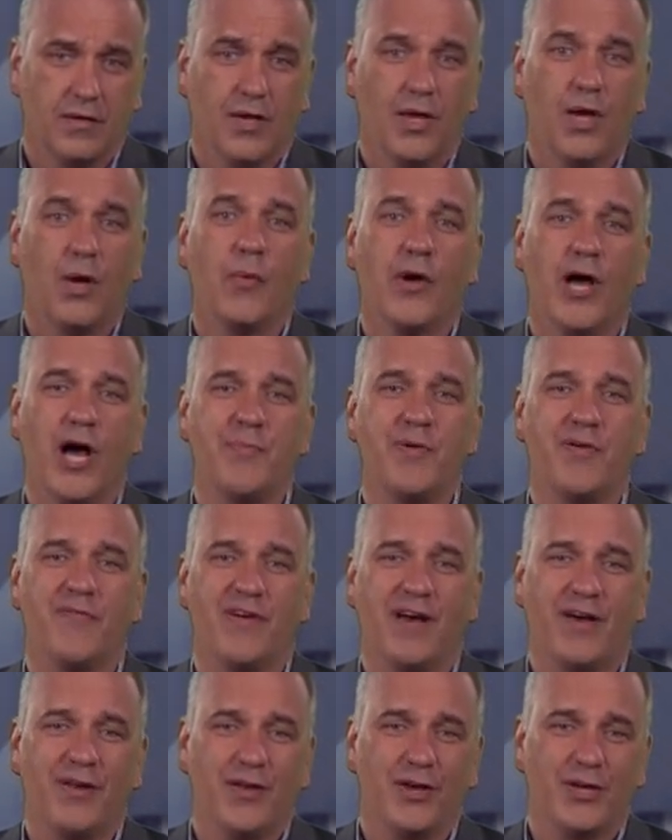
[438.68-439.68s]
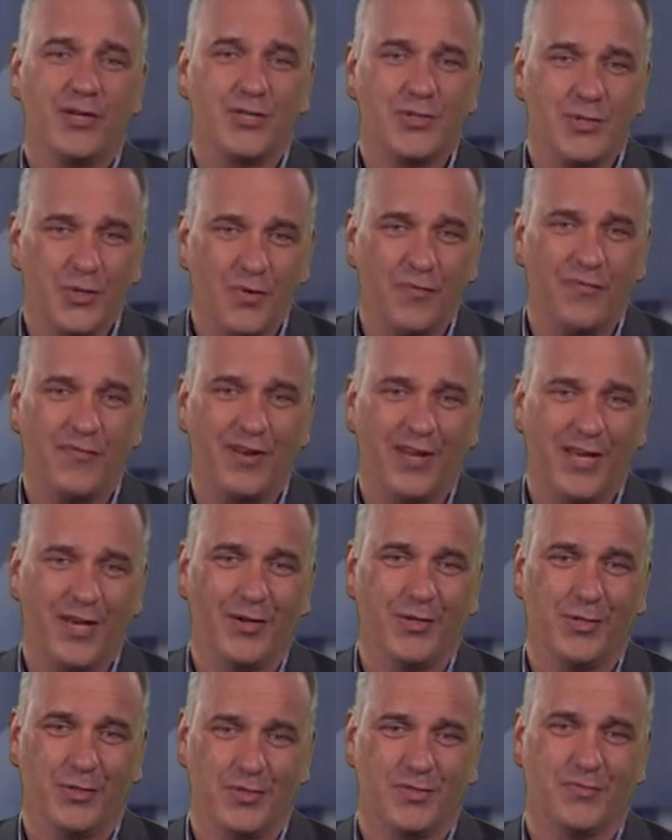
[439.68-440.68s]
We hope you found our short video
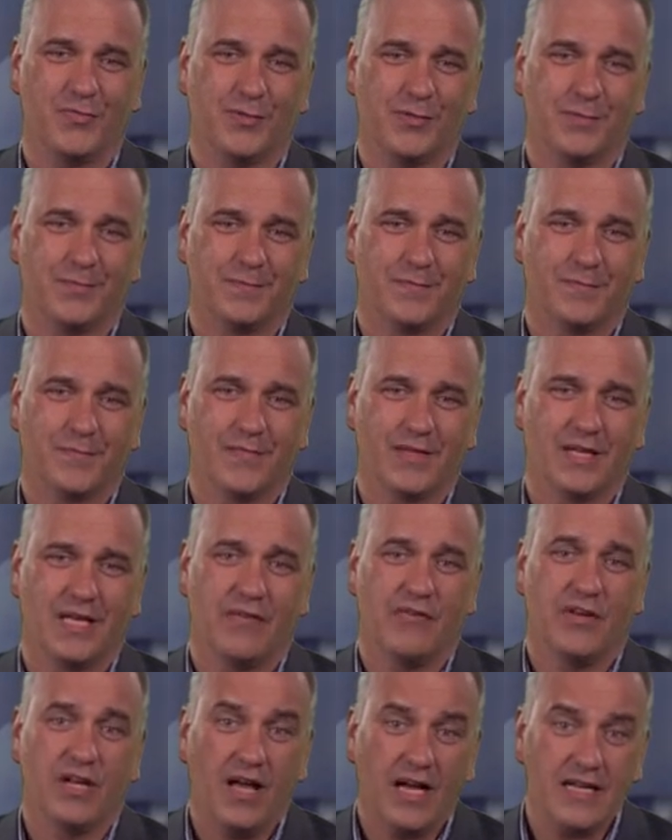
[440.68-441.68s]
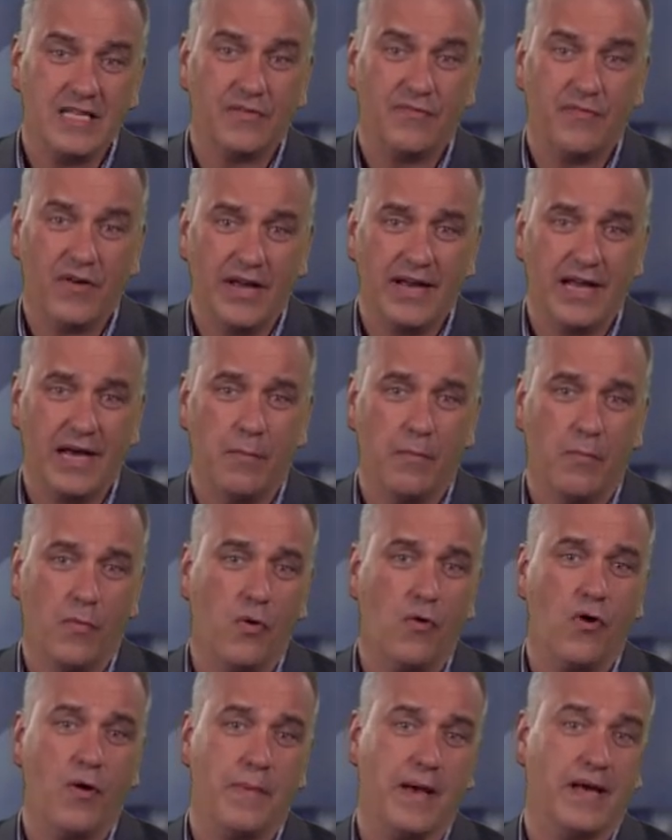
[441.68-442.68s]
useful. If you'd like to find out
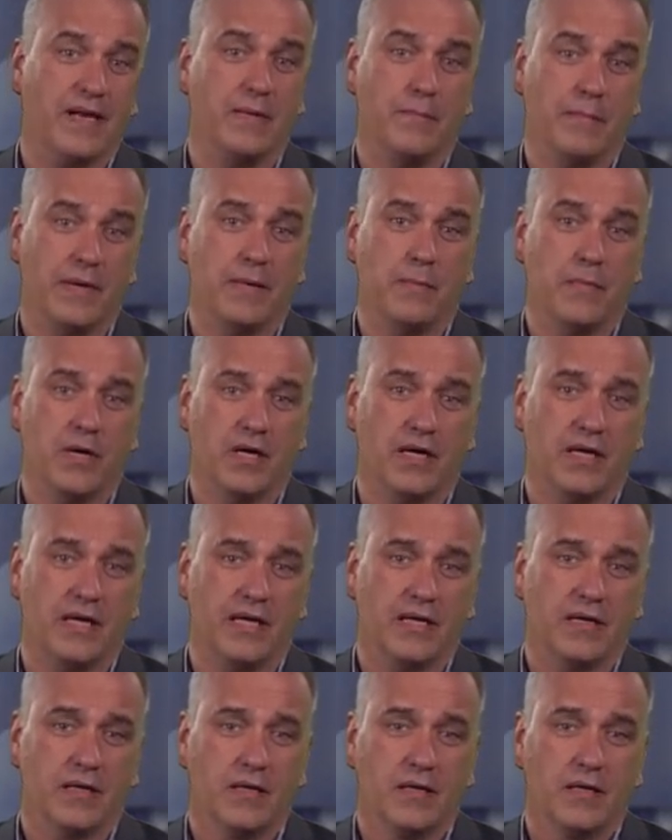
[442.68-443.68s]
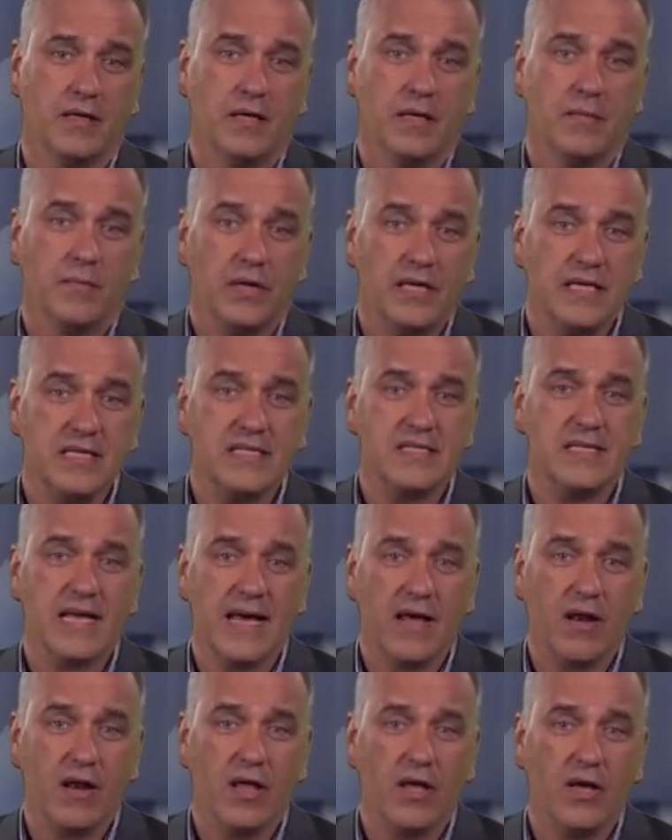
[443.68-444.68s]
more about inbound marketing, please
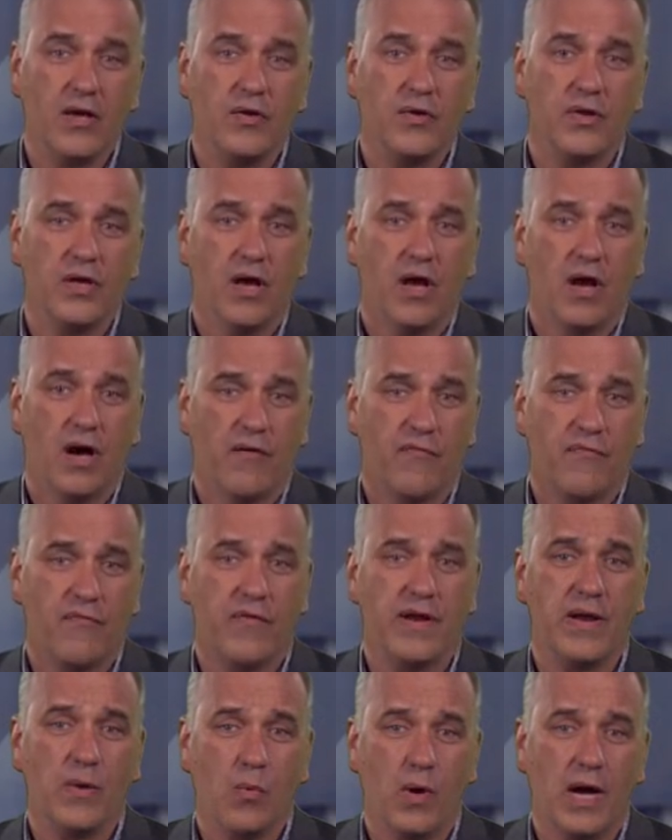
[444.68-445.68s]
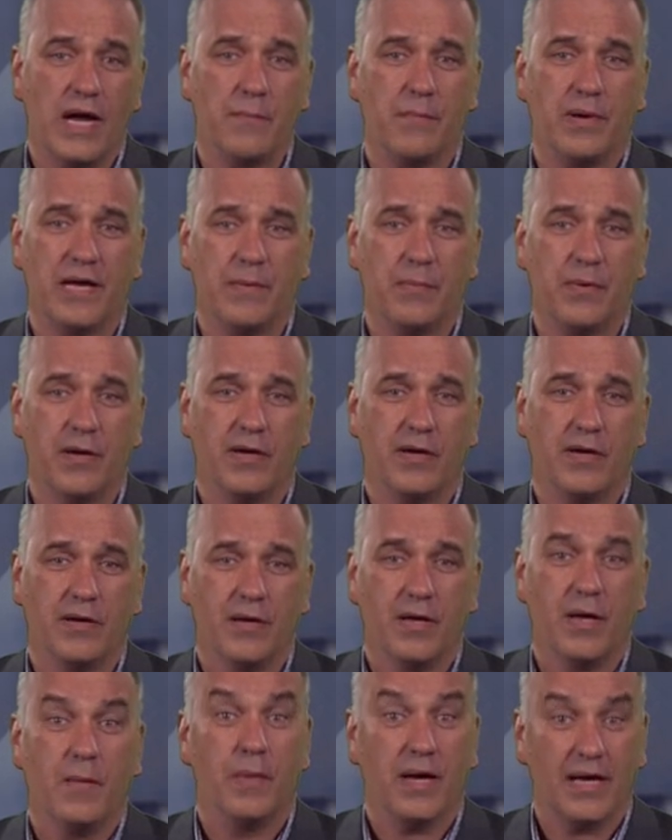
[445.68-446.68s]
download our free white paper
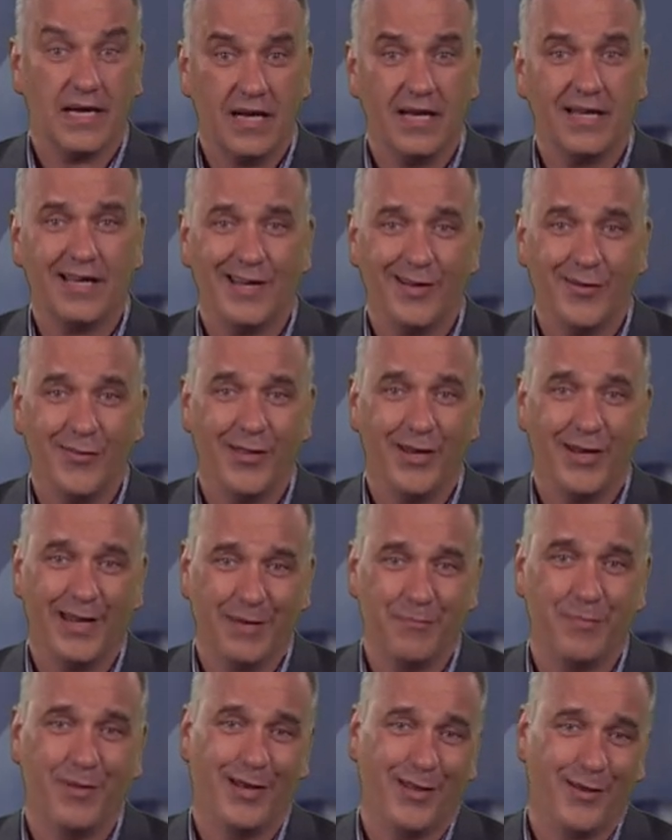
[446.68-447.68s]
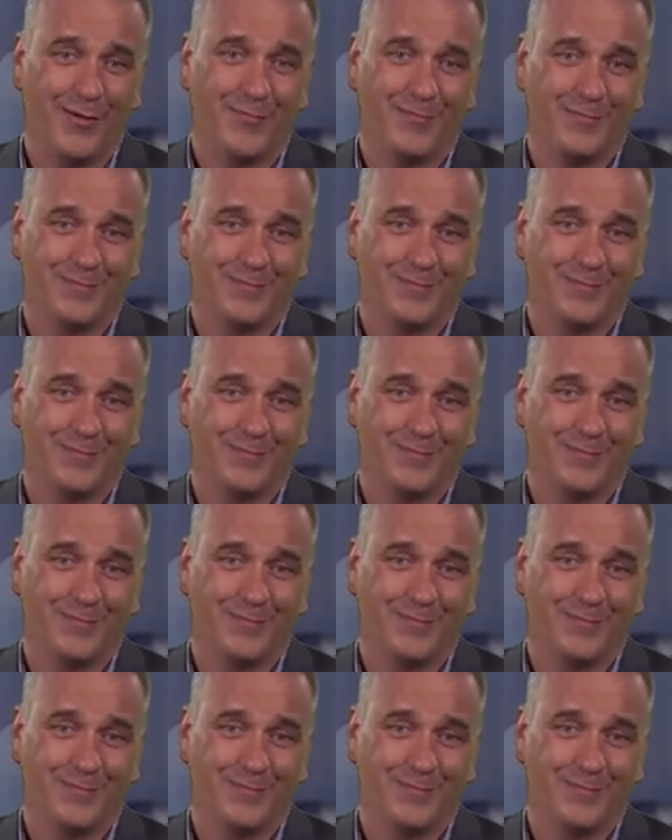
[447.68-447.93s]
by clicking on the link below.